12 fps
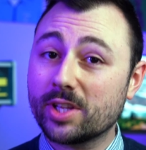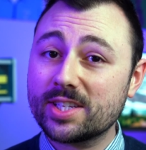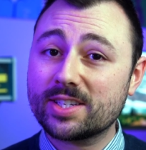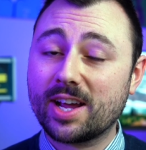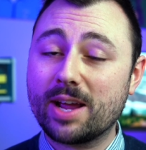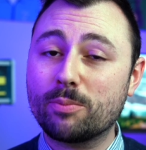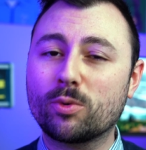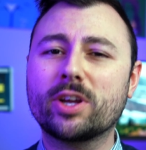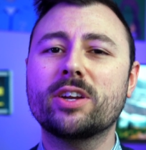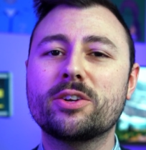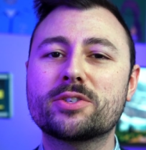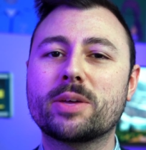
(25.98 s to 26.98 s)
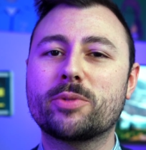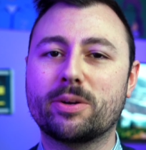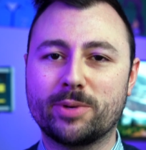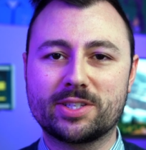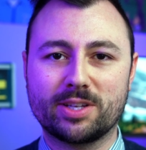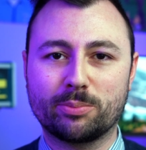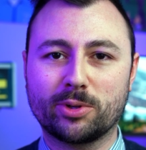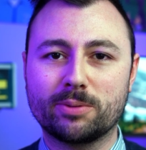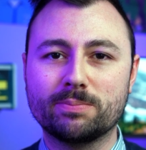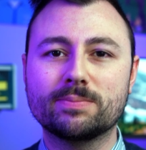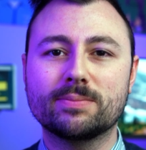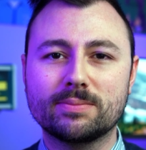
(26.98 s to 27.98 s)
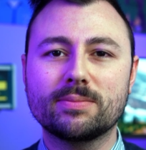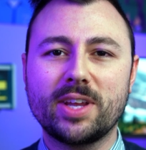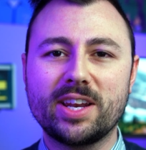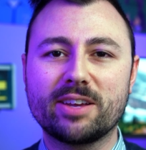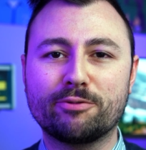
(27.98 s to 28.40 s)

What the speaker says: this time, we're gonna do something a bit simpler. Eating